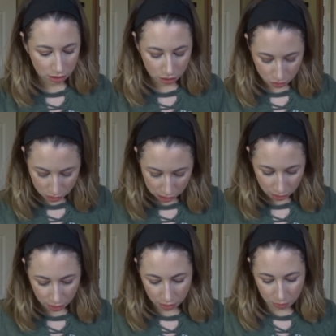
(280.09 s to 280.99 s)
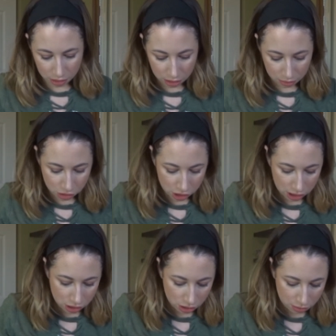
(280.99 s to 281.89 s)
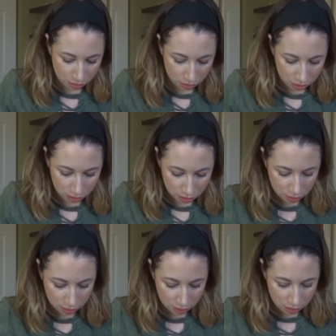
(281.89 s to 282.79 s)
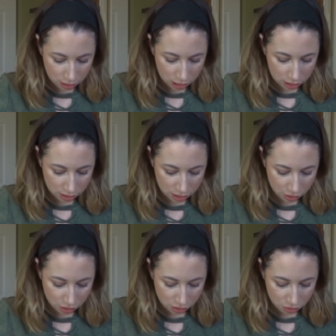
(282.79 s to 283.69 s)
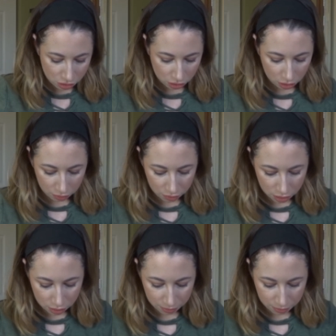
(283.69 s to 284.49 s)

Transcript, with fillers: Oh dear, one of those shades just broke. It's because they're so soft.